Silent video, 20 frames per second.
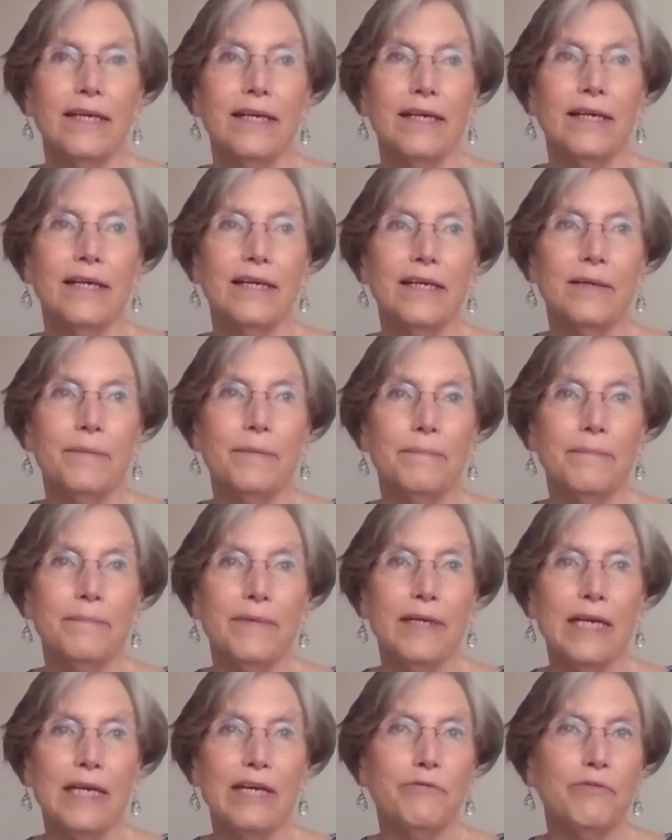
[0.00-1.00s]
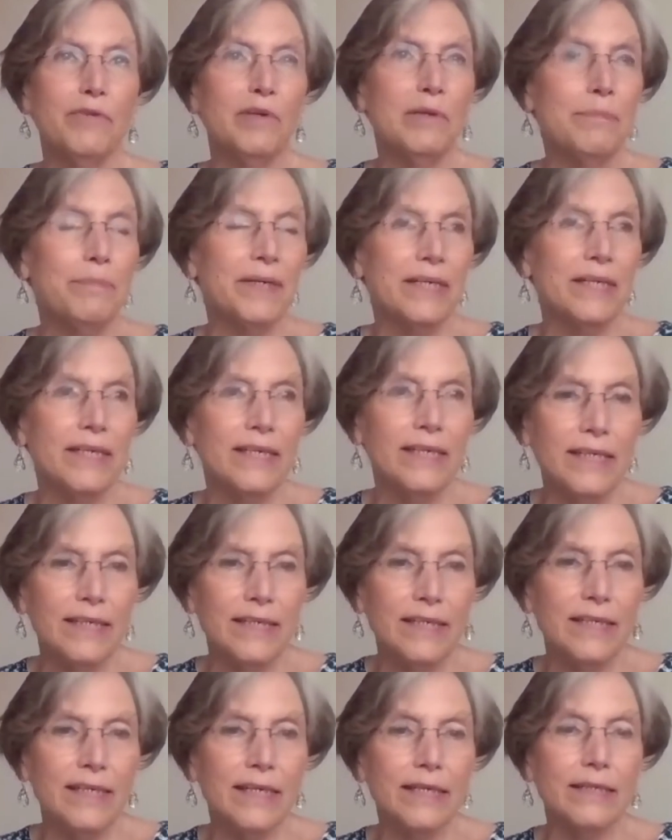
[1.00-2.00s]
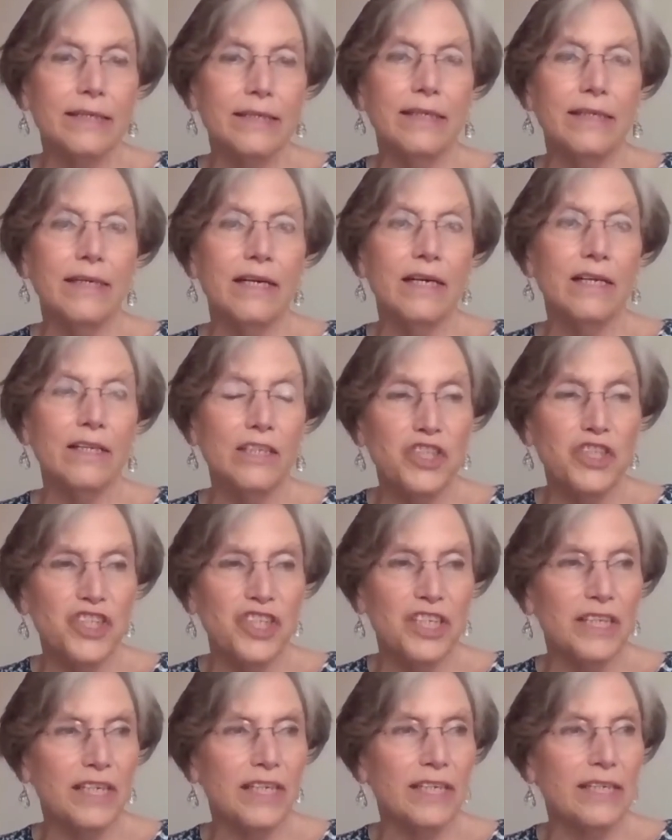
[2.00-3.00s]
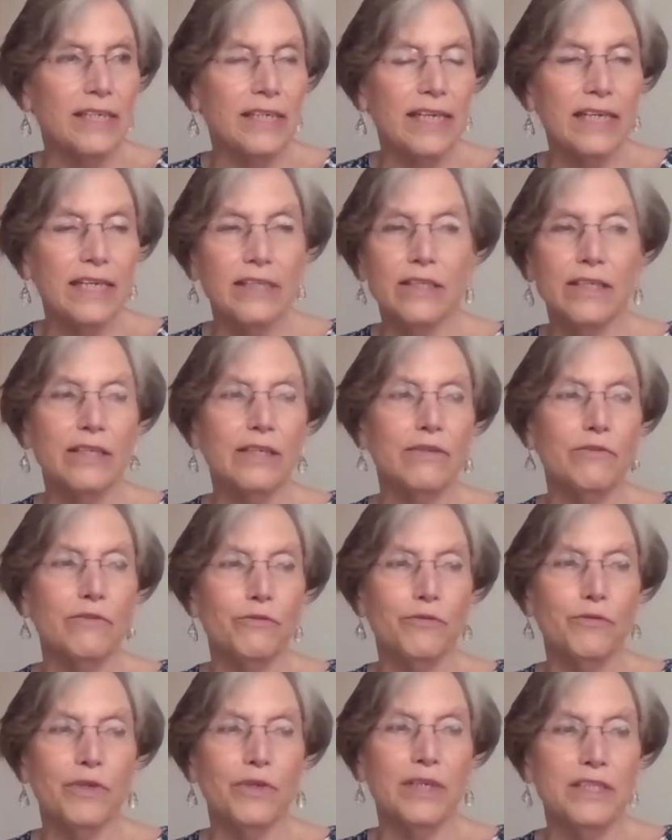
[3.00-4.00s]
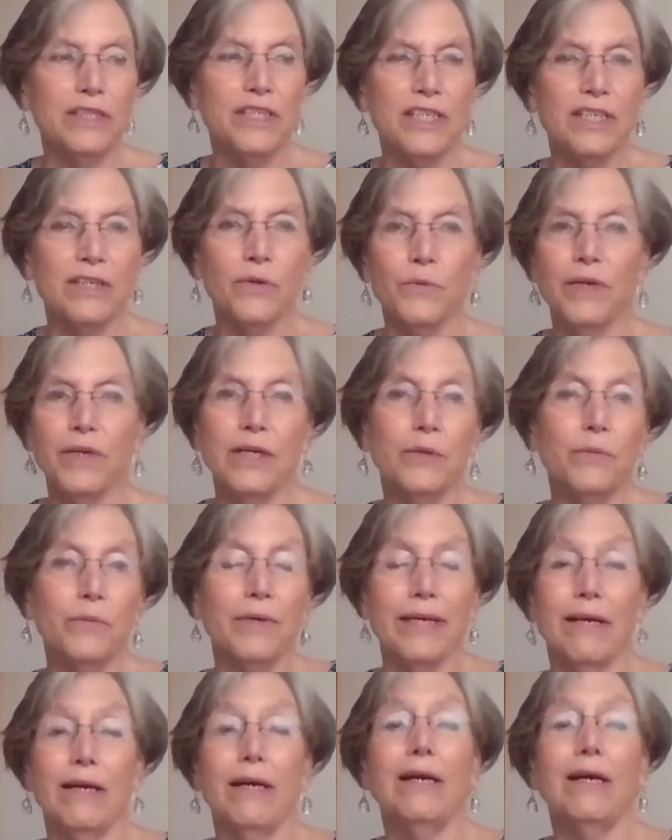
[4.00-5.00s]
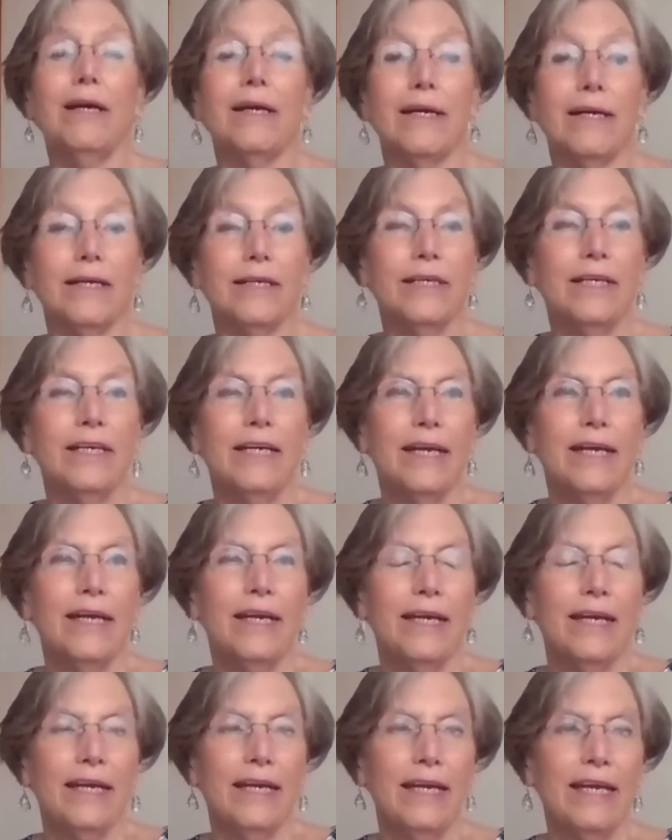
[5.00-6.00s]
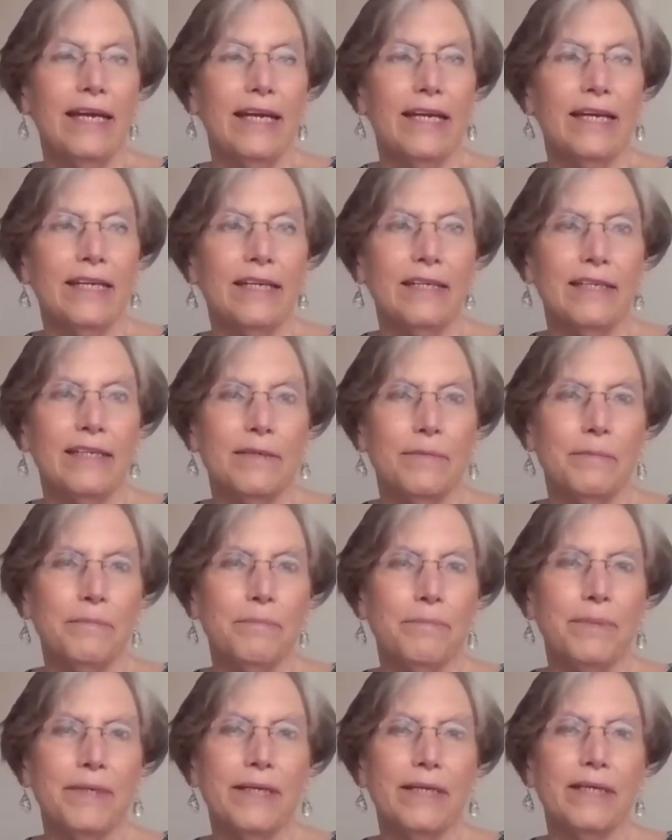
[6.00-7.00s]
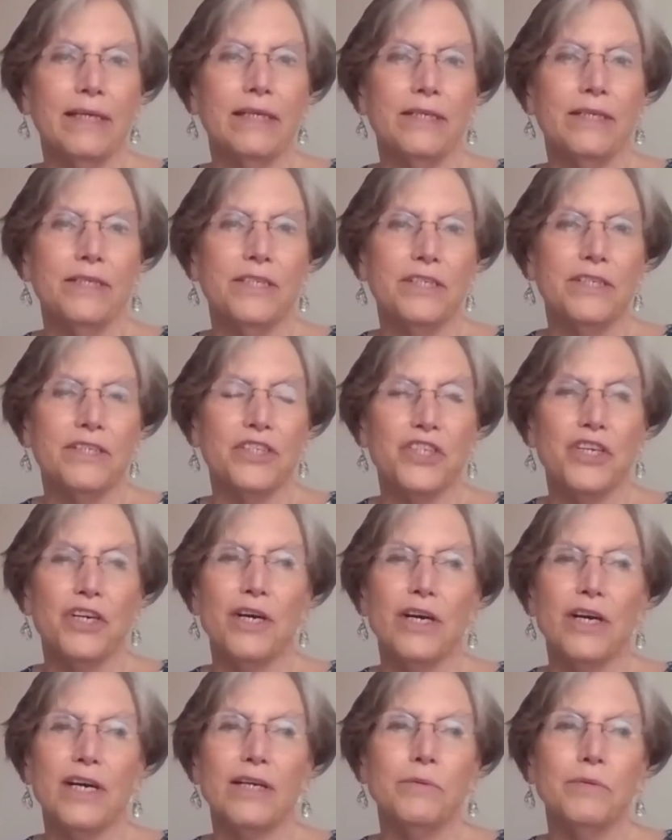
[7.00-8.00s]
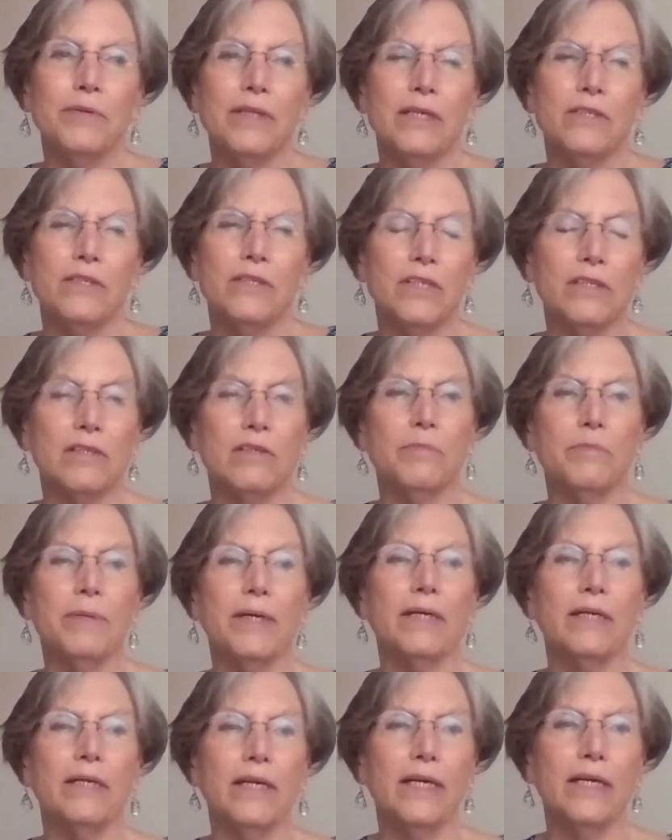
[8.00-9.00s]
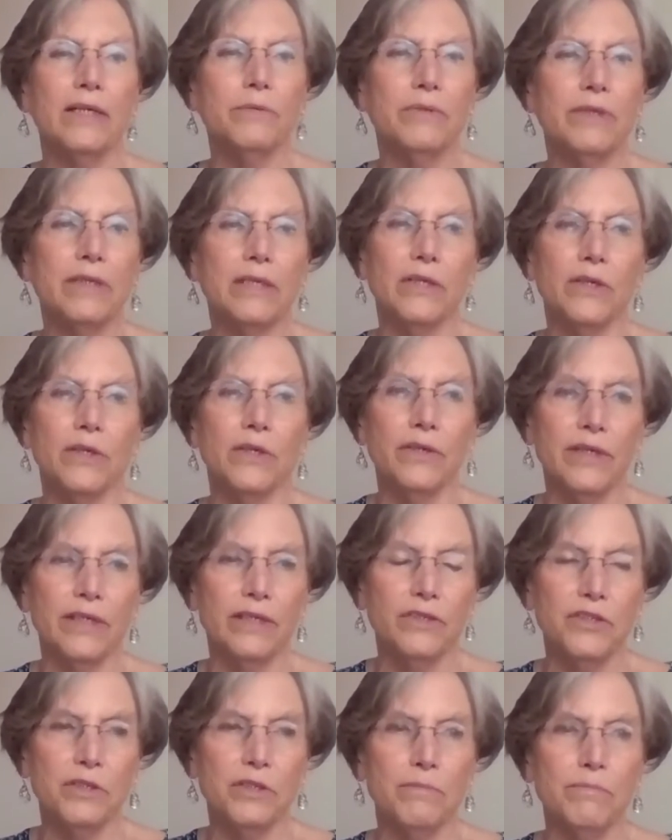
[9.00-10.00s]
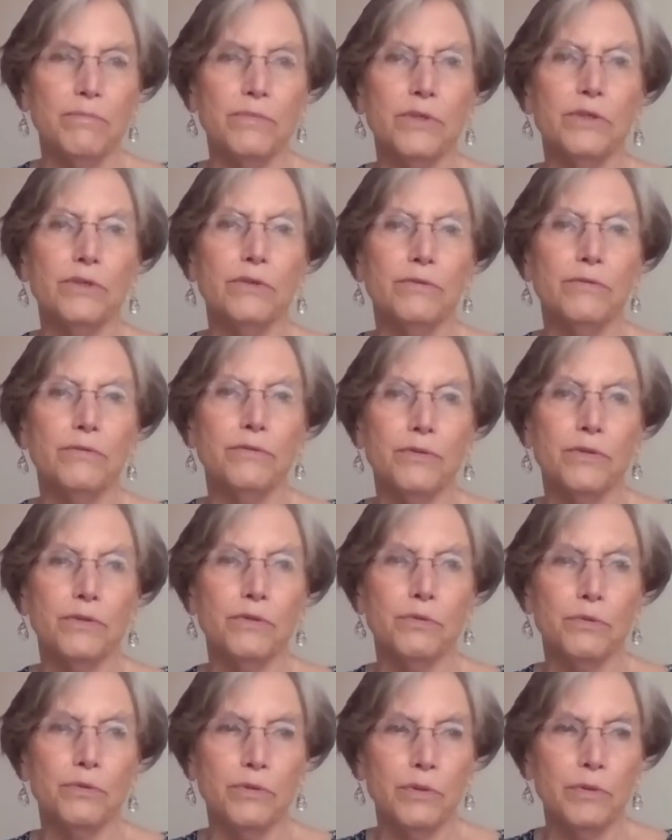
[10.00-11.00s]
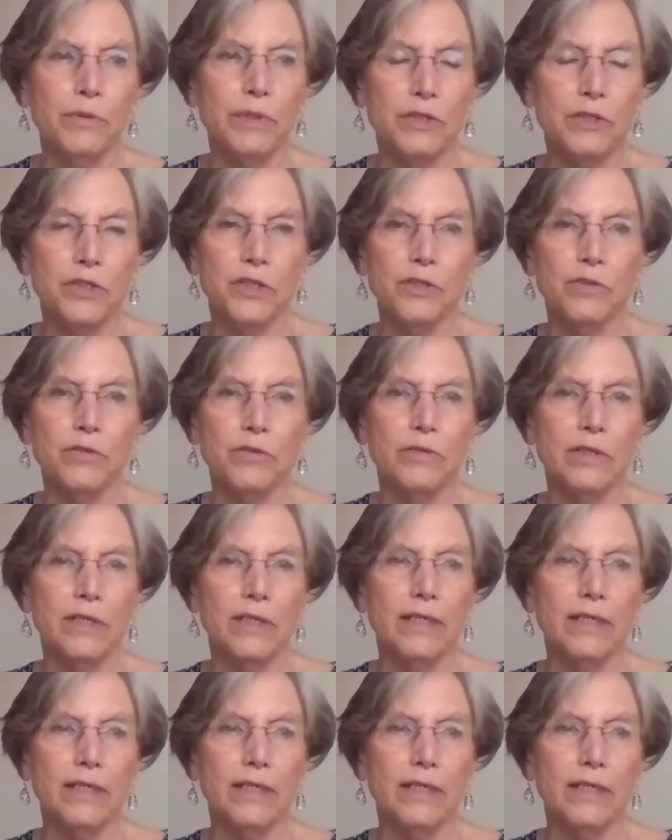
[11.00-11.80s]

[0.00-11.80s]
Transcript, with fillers: um, everybody acknowledging and, and confronting where we are and begin to talk with each other about how we're going to move through it to